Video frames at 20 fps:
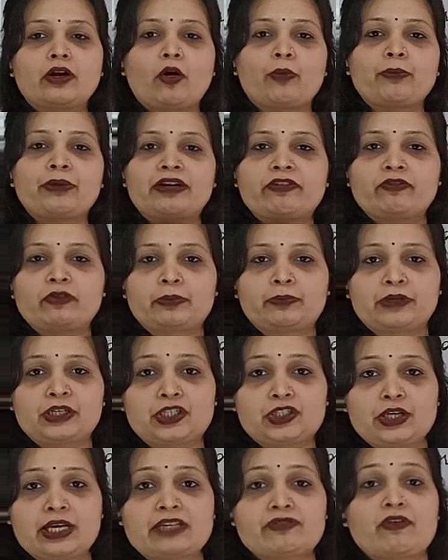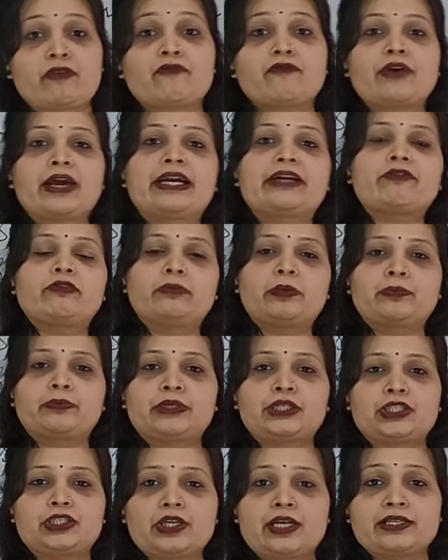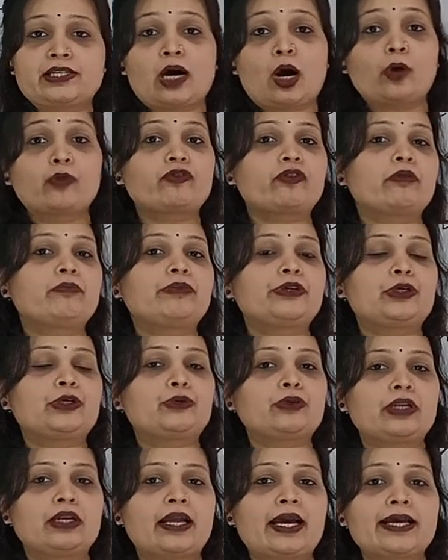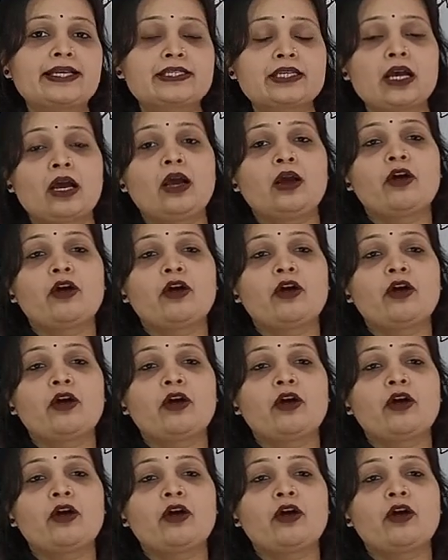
the raw material will be purchased, from where it will be purchased, how it will be utilized,